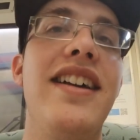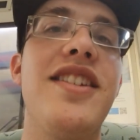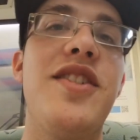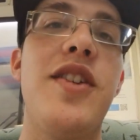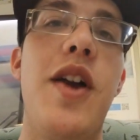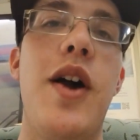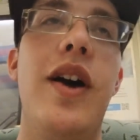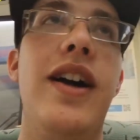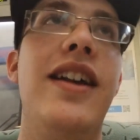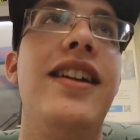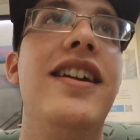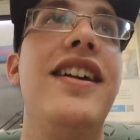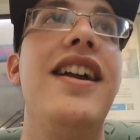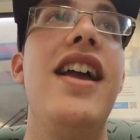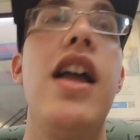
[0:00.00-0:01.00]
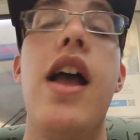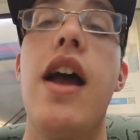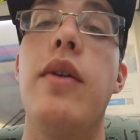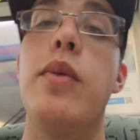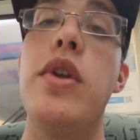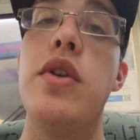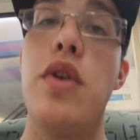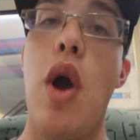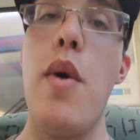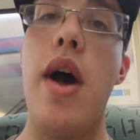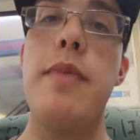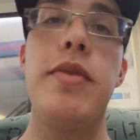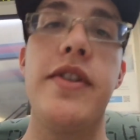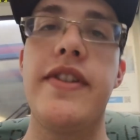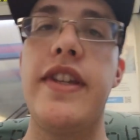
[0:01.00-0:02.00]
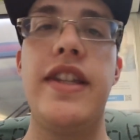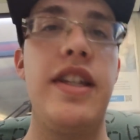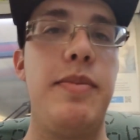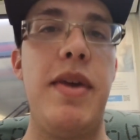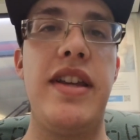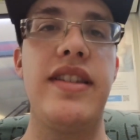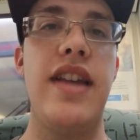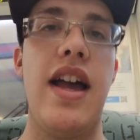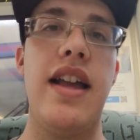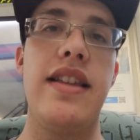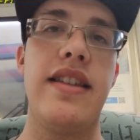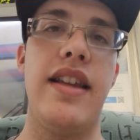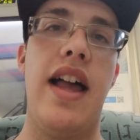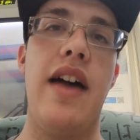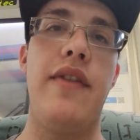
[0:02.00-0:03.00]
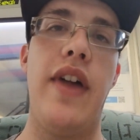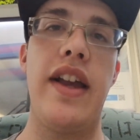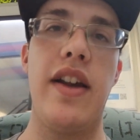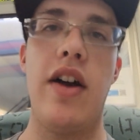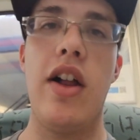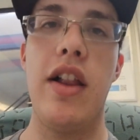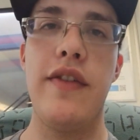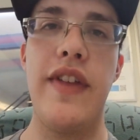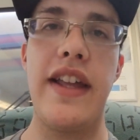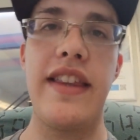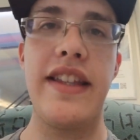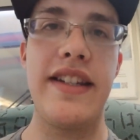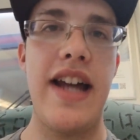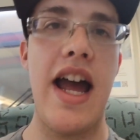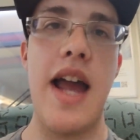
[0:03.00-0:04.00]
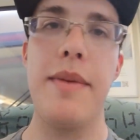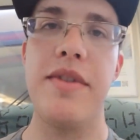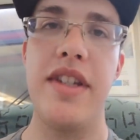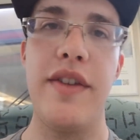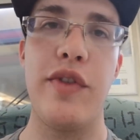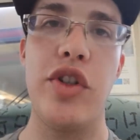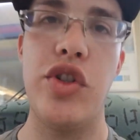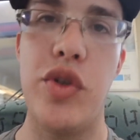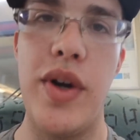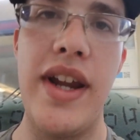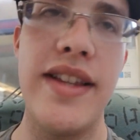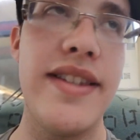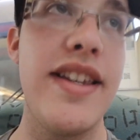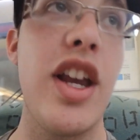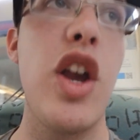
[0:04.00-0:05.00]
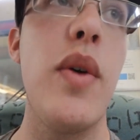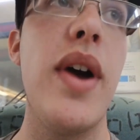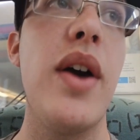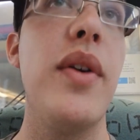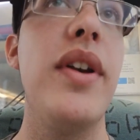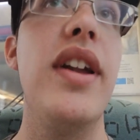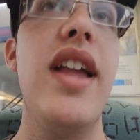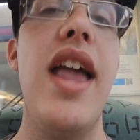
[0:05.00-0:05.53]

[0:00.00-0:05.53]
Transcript: So when you go up, you see these big signs, they'll have like all of like the times of different trains that go out.